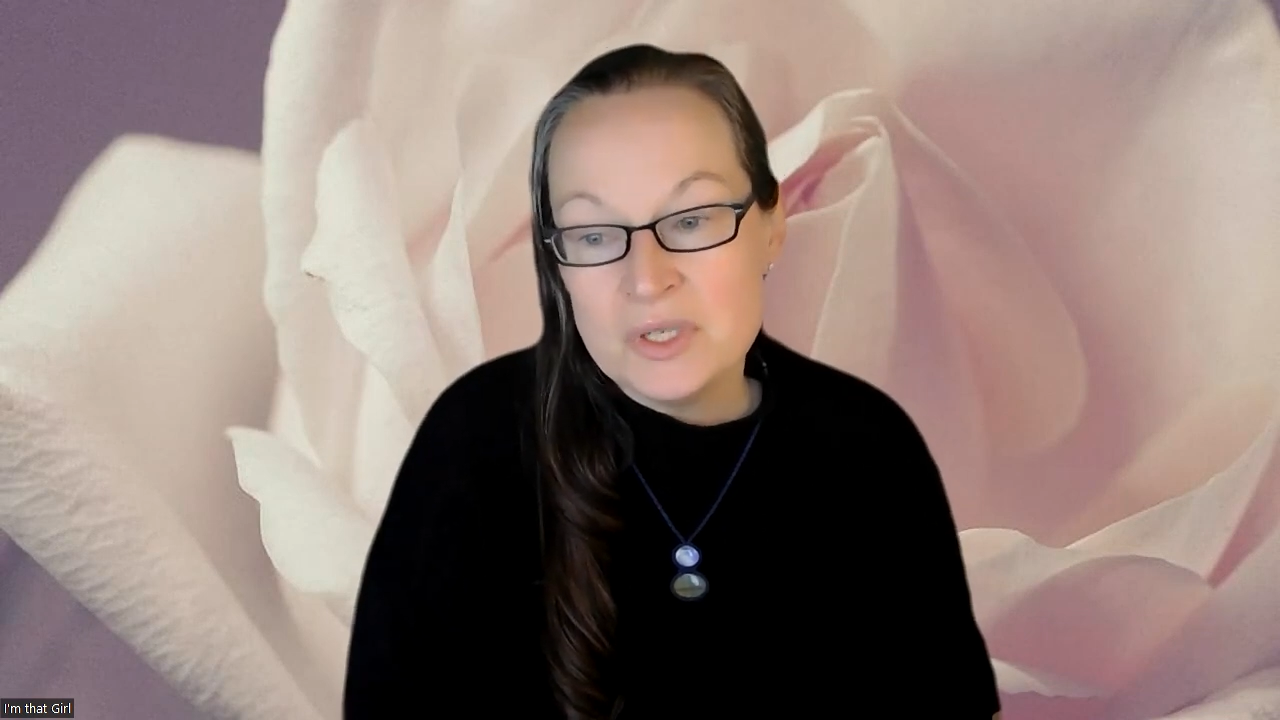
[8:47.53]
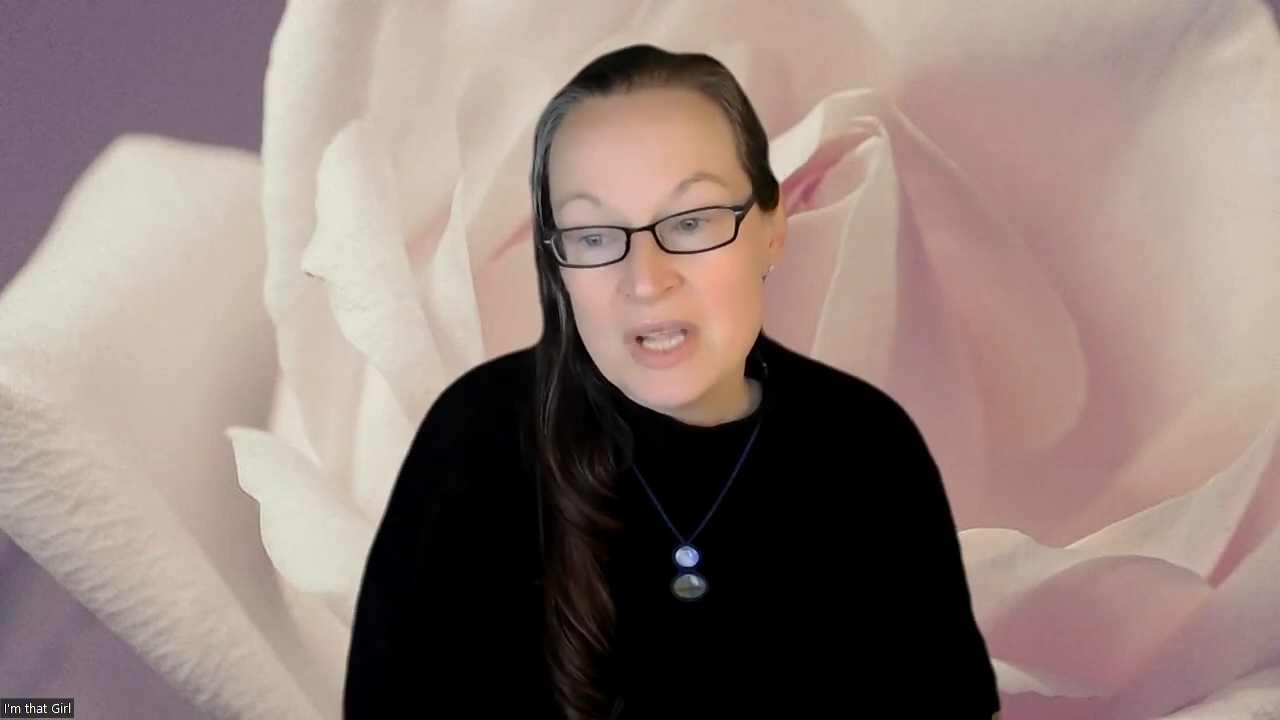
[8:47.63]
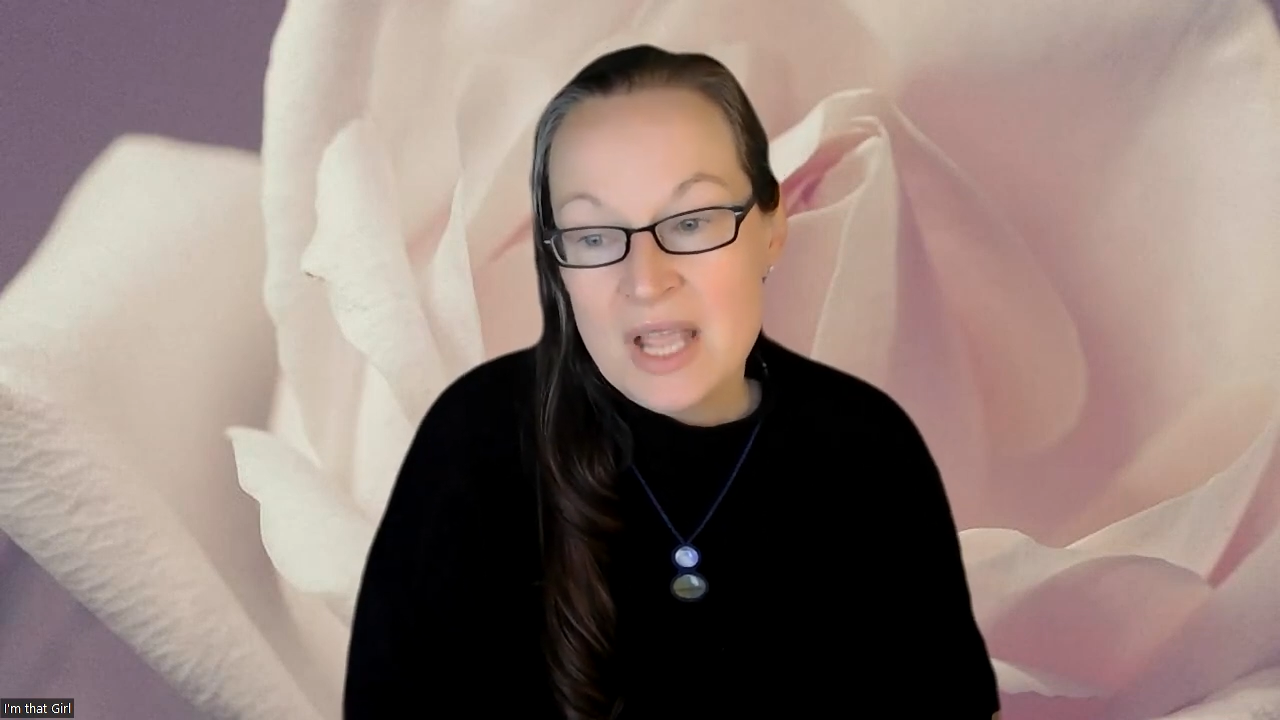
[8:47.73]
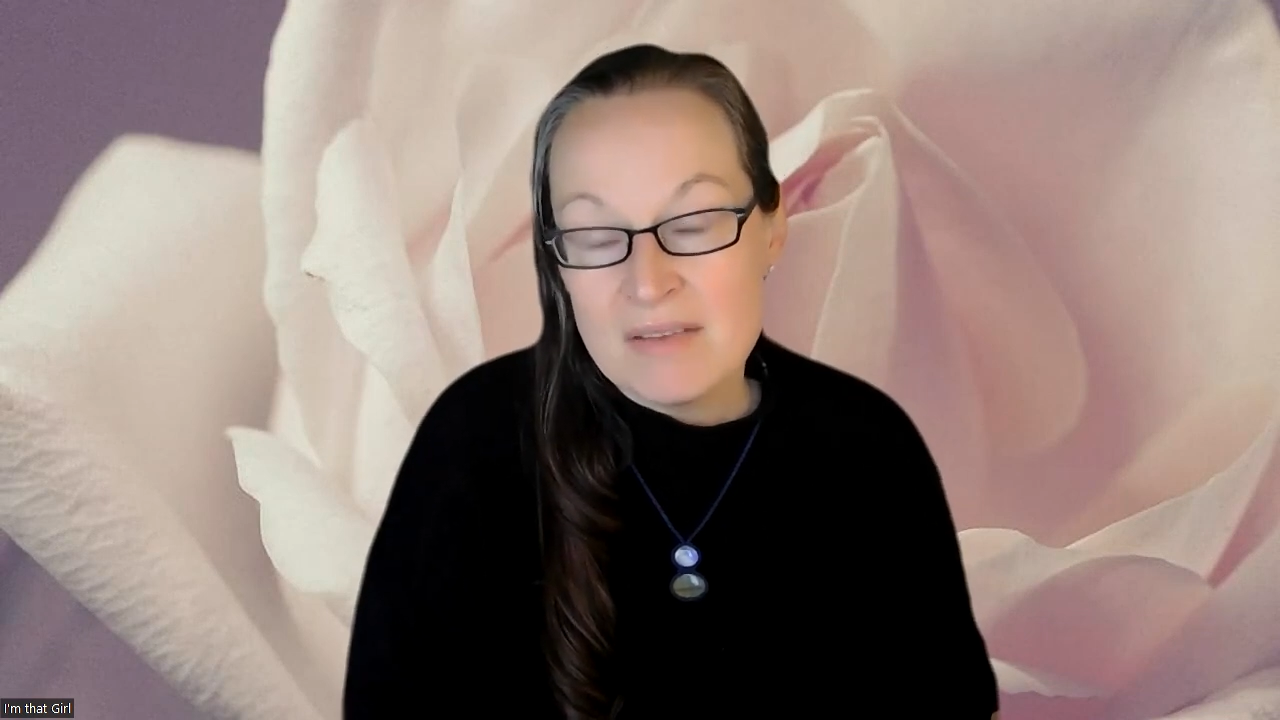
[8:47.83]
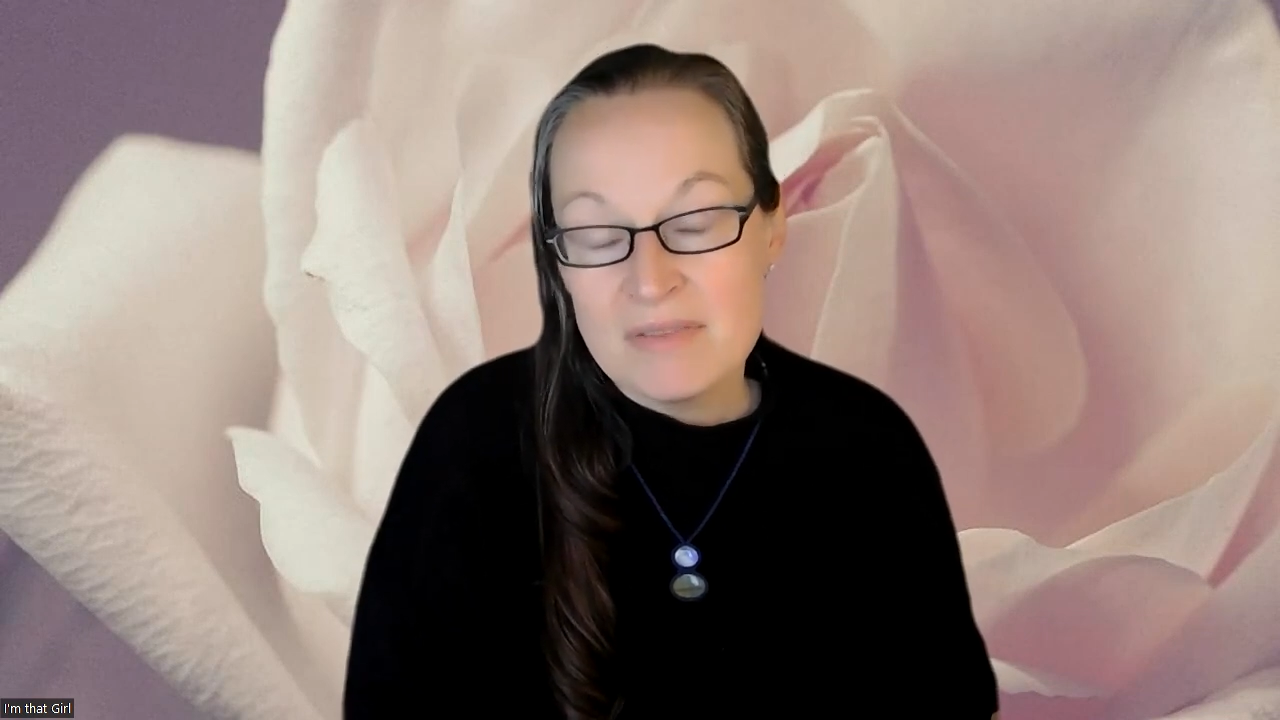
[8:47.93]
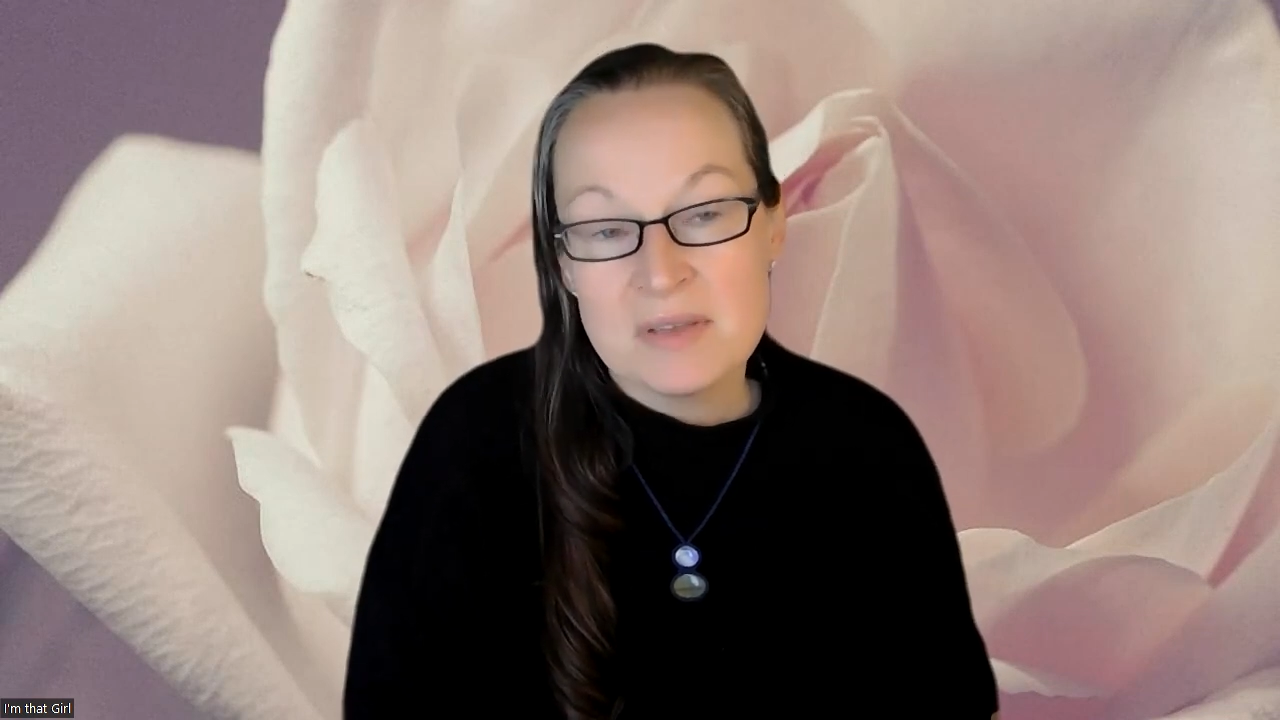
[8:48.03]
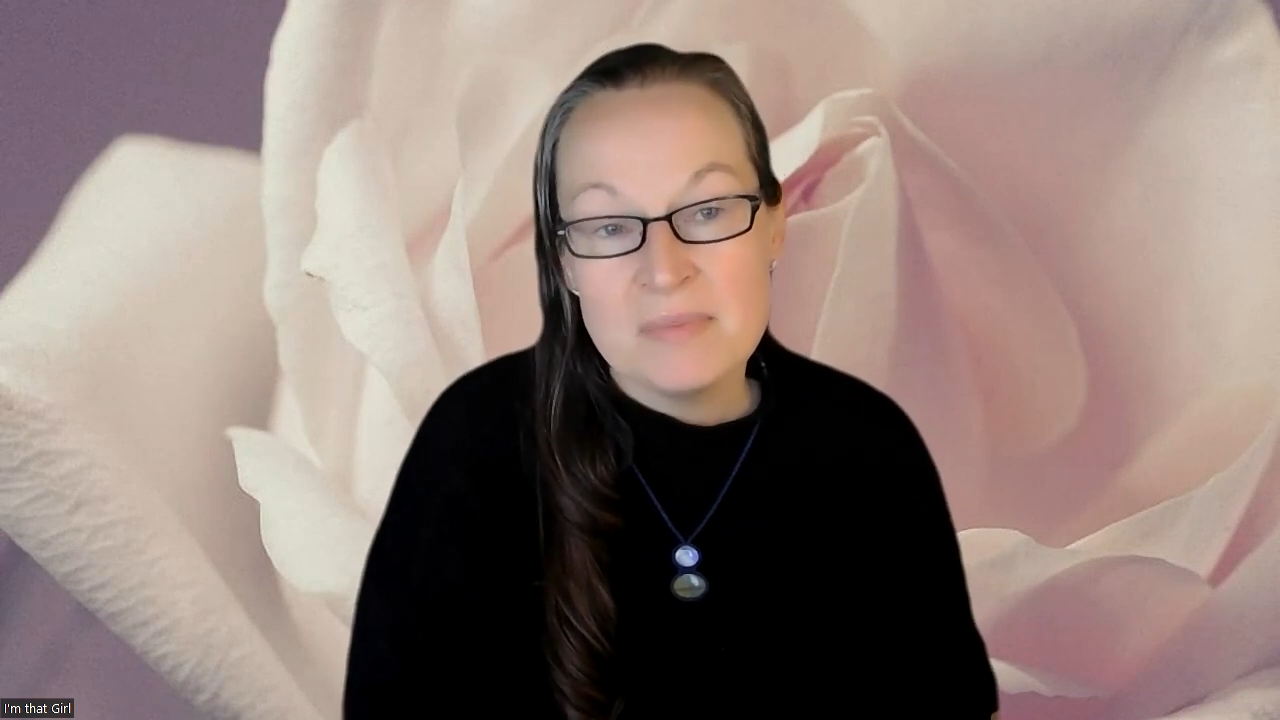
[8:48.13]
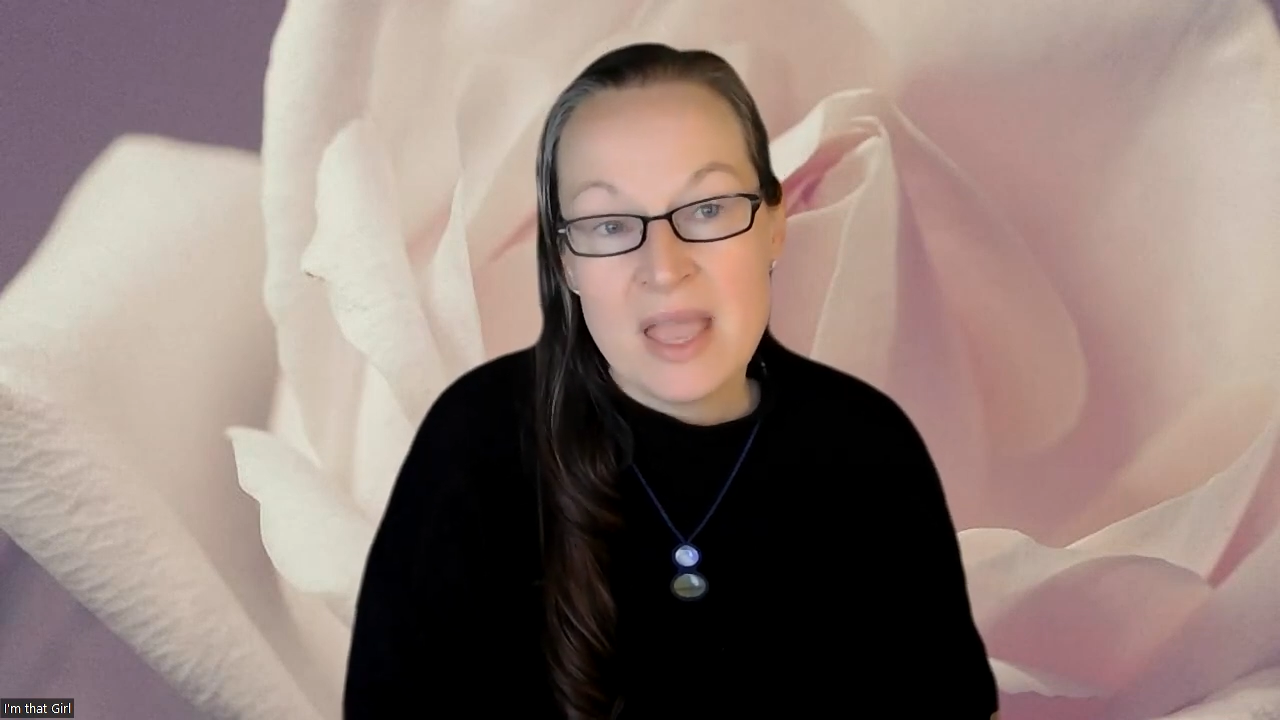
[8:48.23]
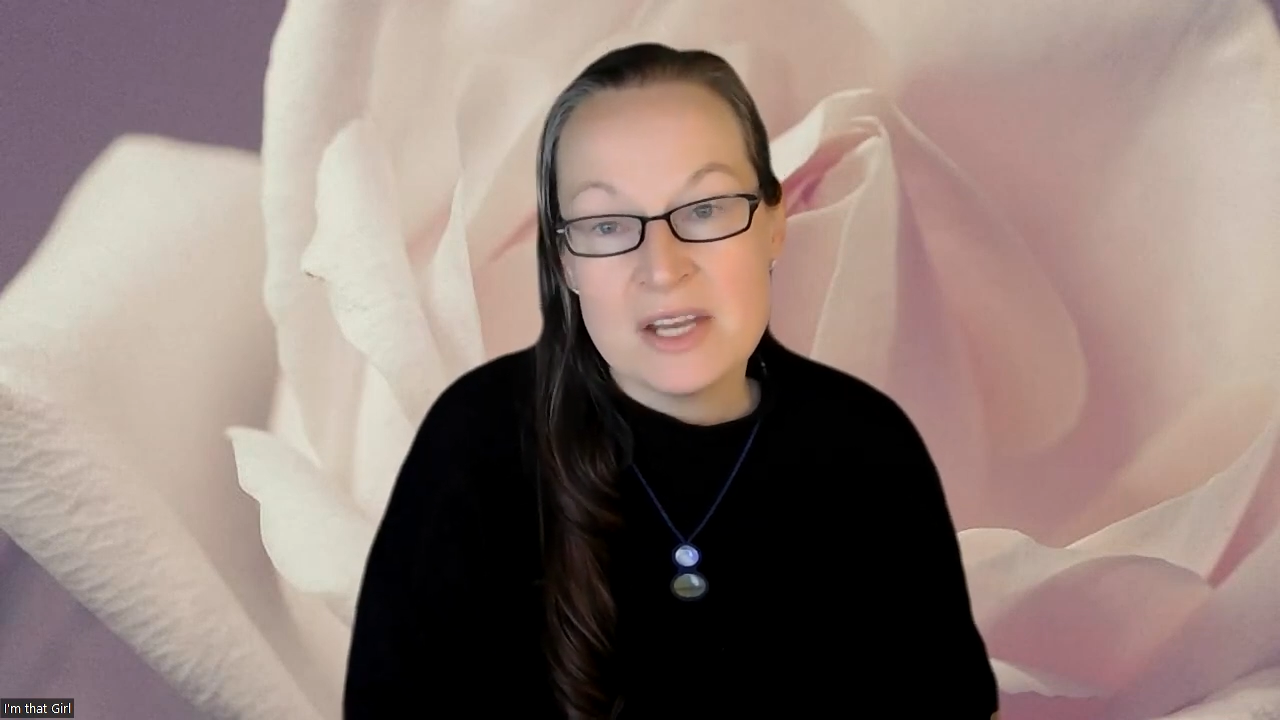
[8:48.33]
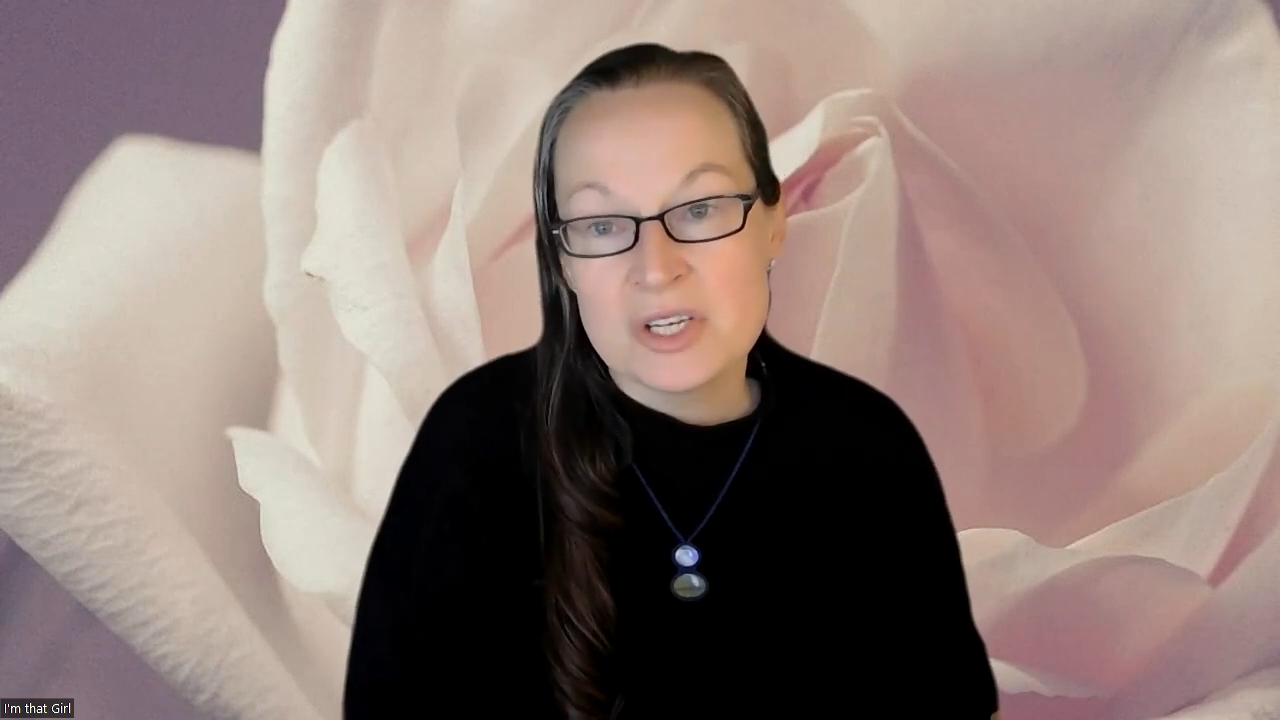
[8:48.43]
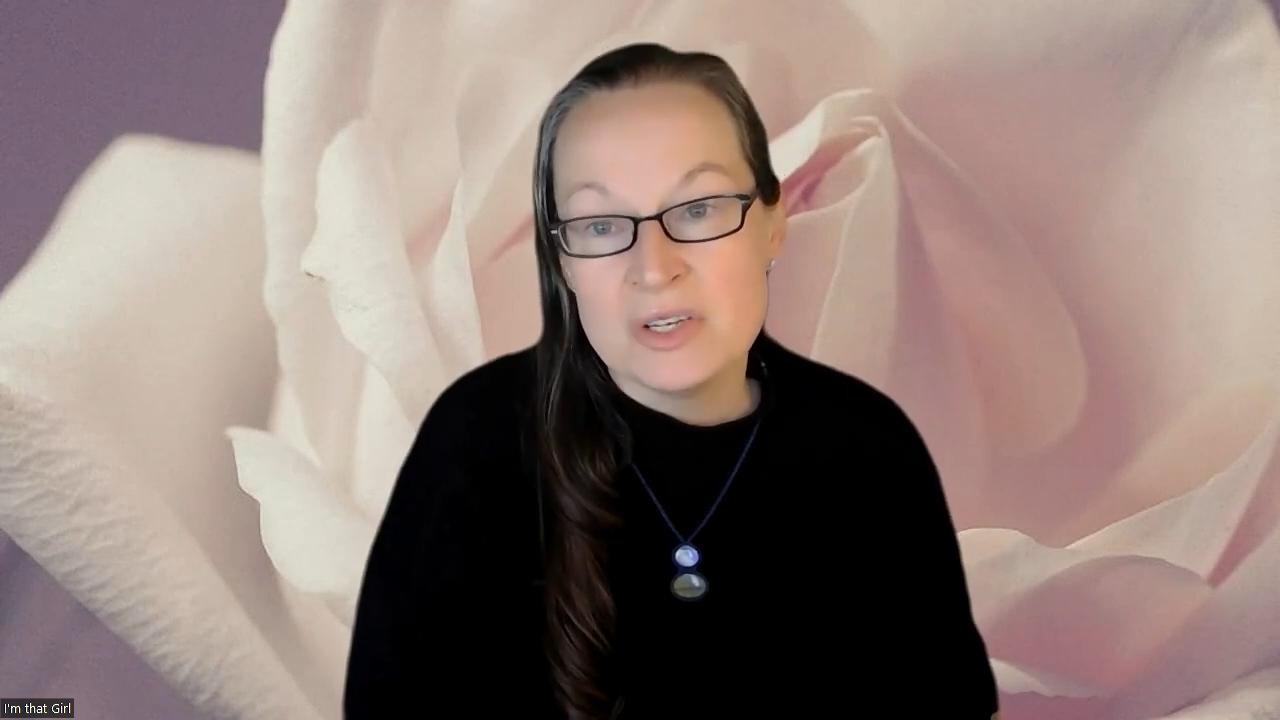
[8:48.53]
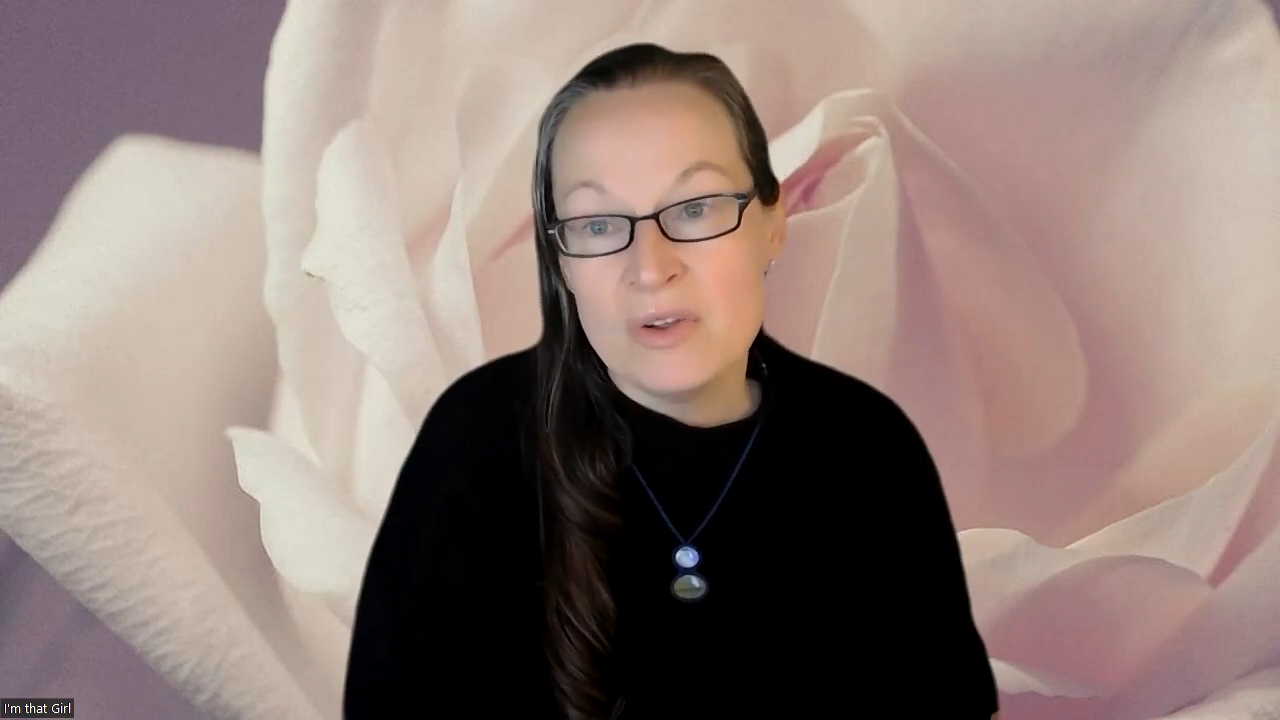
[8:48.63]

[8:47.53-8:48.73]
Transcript: have compassion